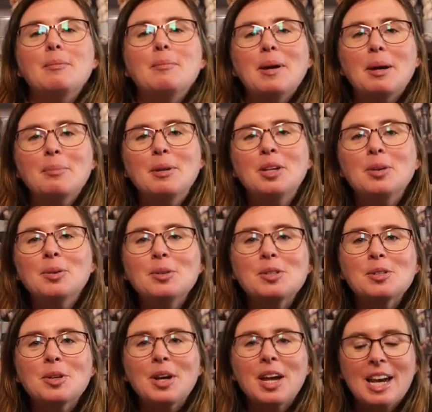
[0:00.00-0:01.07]
Pammy
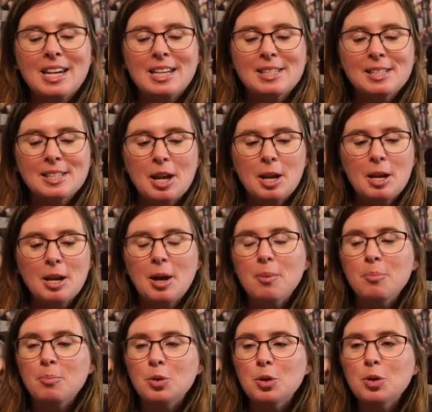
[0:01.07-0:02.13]
also has a
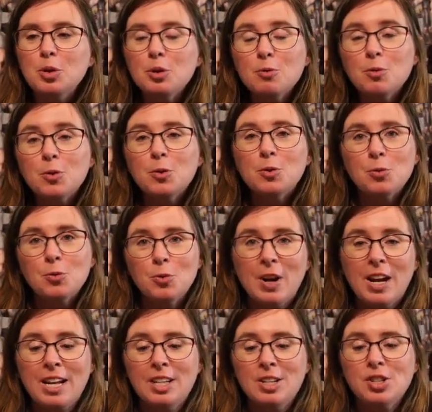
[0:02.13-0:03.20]
beautiful
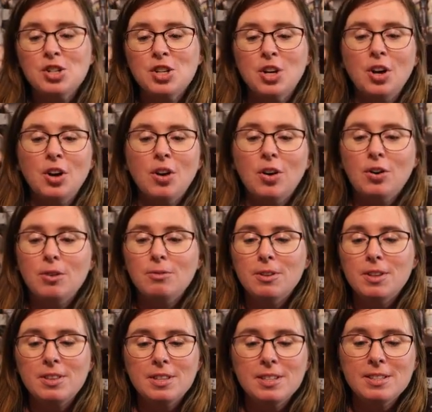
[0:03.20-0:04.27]
range of
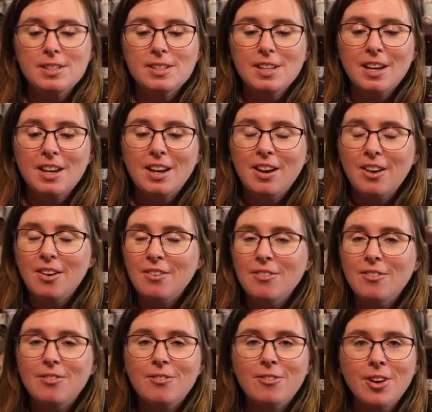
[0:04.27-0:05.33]
this
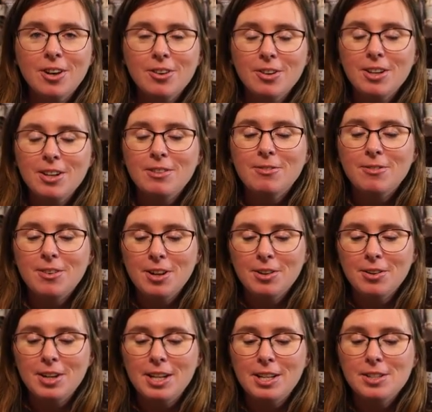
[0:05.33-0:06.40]
very,
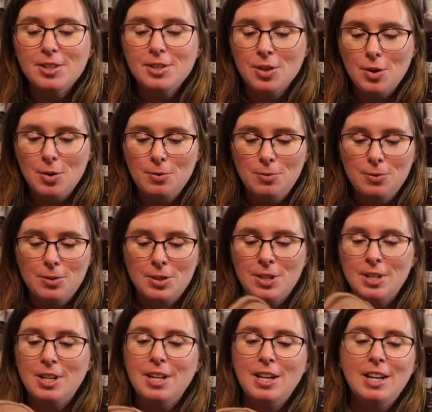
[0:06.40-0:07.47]
very soft
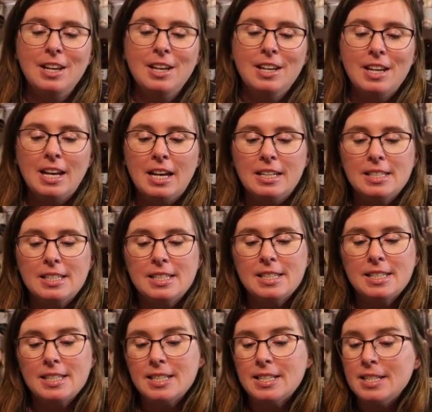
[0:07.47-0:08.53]

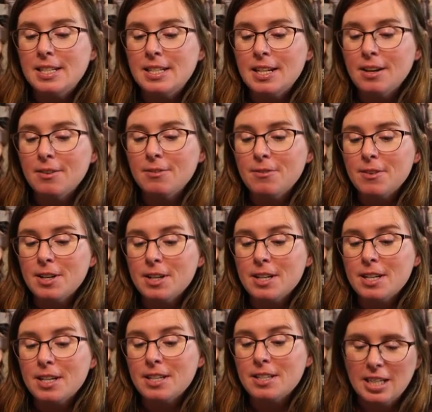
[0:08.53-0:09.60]

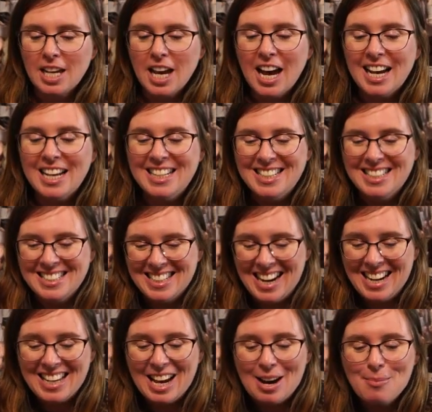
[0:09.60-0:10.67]
Snefnug.
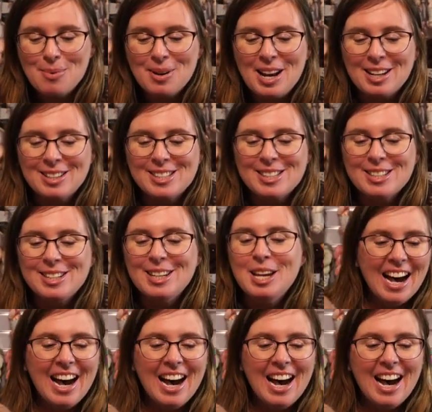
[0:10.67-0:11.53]
I can't pronounce it.